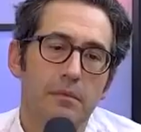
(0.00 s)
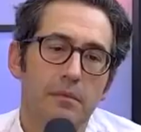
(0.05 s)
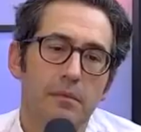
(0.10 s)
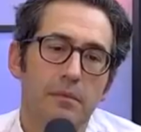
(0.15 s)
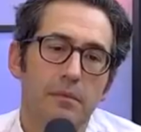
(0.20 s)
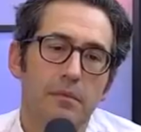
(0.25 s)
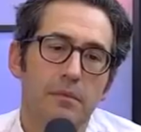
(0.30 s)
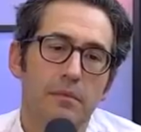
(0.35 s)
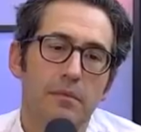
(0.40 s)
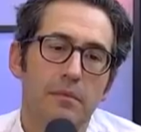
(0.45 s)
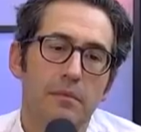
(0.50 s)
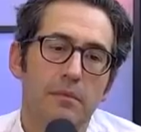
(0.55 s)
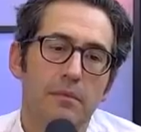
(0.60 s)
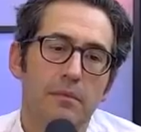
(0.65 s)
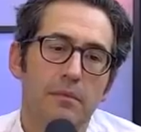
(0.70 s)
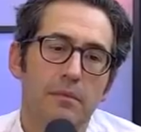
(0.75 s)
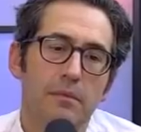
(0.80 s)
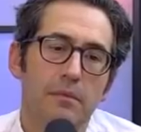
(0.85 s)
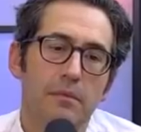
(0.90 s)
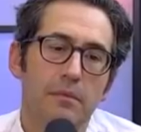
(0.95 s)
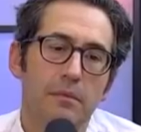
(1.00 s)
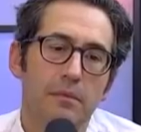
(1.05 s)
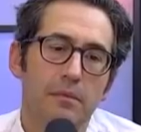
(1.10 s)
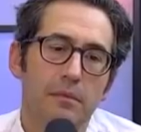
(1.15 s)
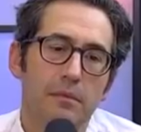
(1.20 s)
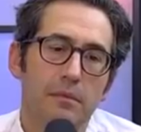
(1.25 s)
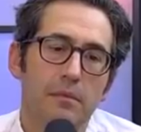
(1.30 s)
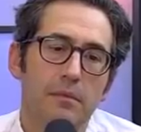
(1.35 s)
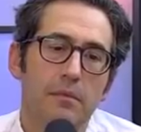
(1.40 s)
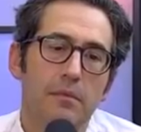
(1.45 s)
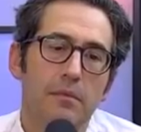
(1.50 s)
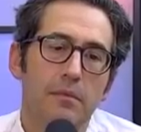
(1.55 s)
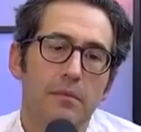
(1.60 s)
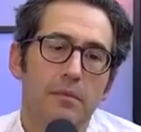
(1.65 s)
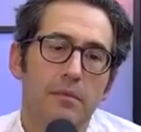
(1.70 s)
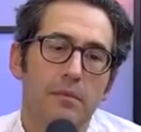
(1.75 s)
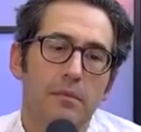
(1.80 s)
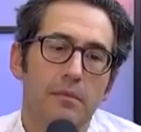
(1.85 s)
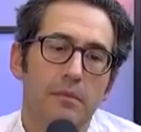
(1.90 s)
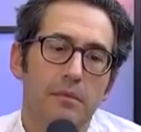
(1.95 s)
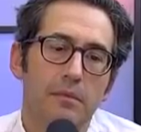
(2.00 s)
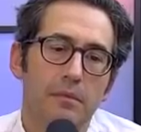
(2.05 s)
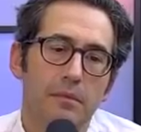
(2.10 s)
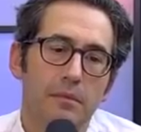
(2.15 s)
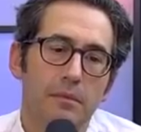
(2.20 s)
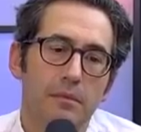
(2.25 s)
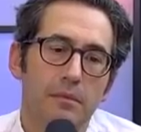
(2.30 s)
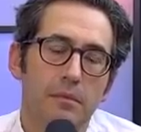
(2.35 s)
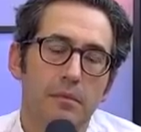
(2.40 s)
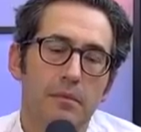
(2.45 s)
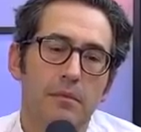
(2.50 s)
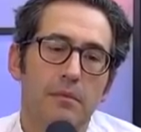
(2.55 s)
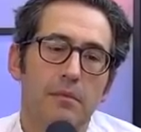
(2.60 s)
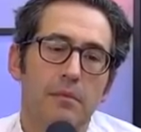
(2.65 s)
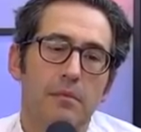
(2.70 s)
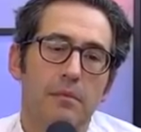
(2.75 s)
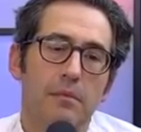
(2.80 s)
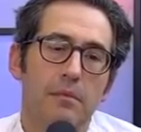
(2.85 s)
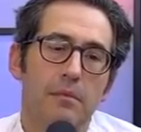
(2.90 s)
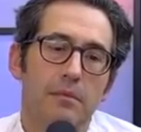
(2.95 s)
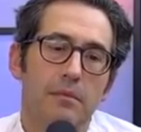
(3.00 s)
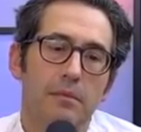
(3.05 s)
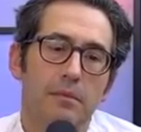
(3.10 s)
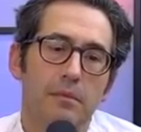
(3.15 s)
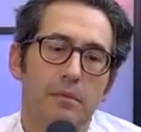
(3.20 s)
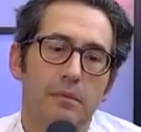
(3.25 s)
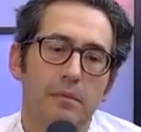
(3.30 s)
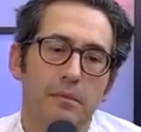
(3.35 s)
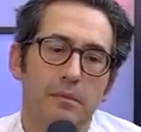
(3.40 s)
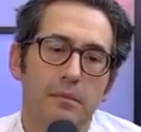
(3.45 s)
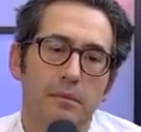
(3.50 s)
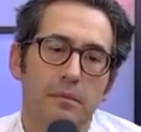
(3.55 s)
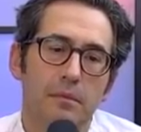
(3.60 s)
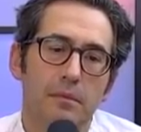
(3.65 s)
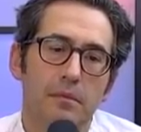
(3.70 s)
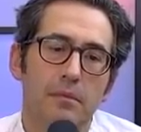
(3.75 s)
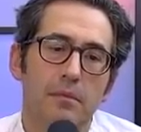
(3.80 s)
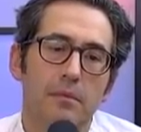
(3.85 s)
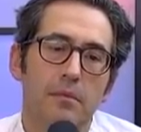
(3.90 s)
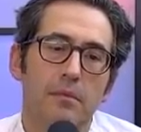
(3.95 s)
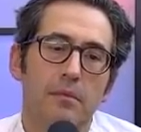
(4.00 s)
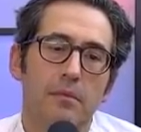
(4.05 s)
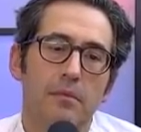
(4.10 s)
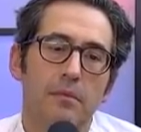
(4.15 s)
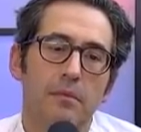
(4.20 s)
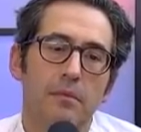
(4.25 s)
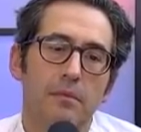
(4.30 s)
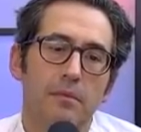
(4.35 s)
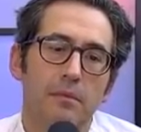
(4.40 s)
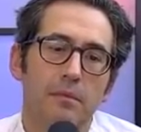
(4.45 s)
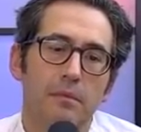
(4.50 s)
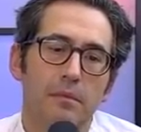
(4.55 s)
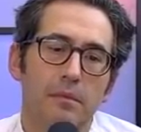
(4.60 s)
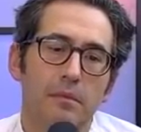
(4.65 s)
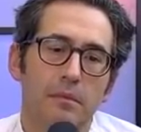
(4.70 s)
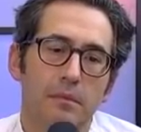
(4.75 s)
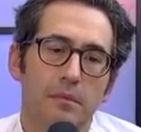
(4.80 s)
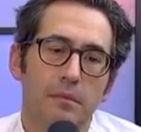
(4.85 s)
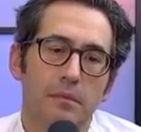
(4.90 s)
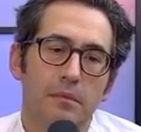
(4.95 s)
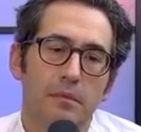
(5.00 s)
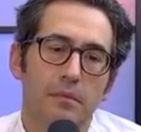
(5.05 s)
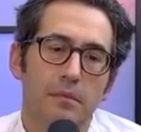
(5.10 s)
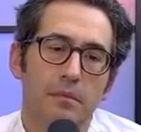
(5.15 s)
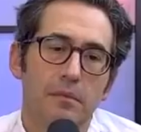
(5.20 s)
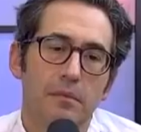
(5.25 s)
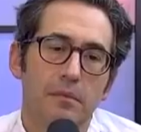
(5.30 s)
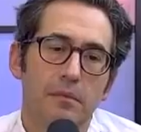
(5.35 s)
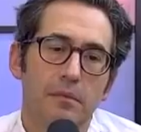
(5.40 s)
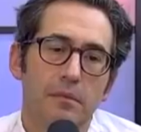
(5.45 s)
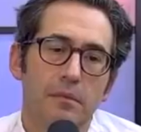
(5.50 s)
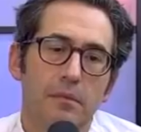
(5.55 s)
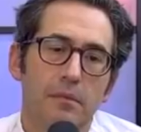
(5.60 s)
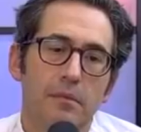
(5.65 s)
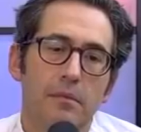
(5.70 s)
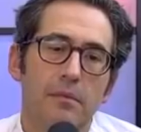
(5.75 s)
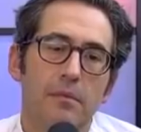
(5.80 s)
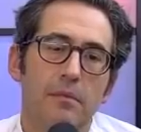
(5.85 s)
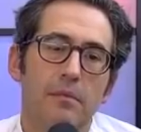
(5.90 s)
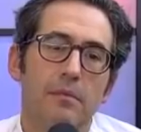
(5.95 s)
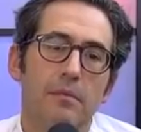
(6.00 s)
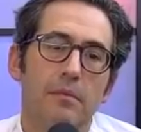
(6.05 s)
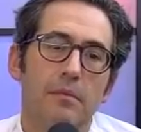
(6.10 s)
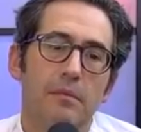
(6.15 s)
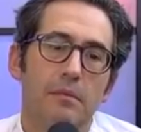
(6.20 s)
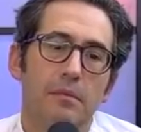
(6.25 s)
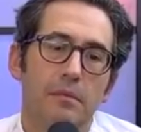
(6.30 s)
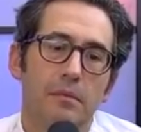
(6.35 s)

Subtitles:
No words are spoken by the person on screen.